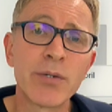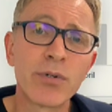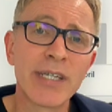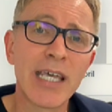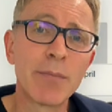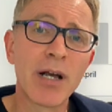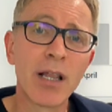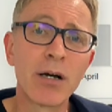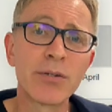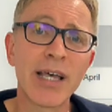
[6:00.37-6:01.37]
you want to keep a
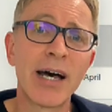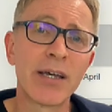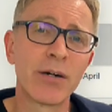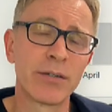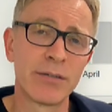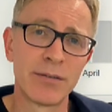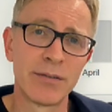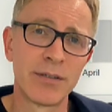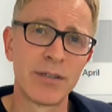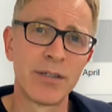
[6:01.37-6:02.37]
close eye on.
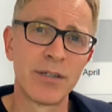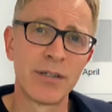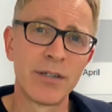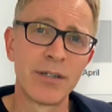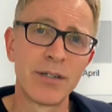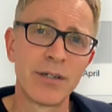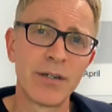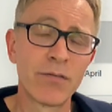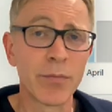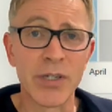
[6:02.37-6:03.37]

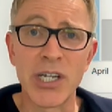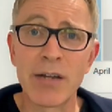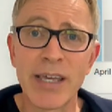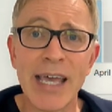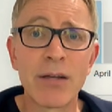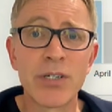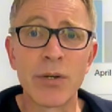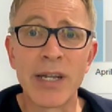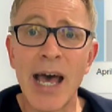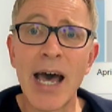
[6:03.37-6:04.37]
From the chat of accounts, you
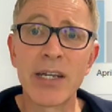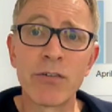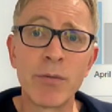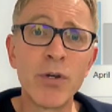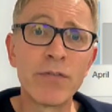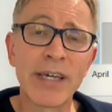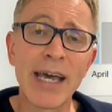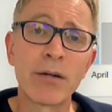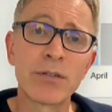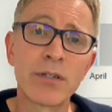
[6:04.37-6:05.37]
can add and remove
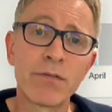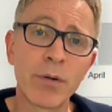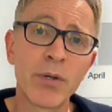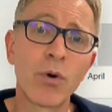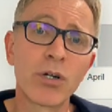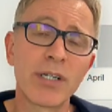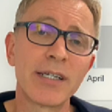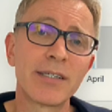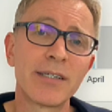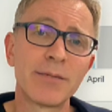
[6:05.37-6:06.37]
accounts from the watch
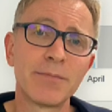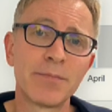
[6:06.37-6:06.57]
list.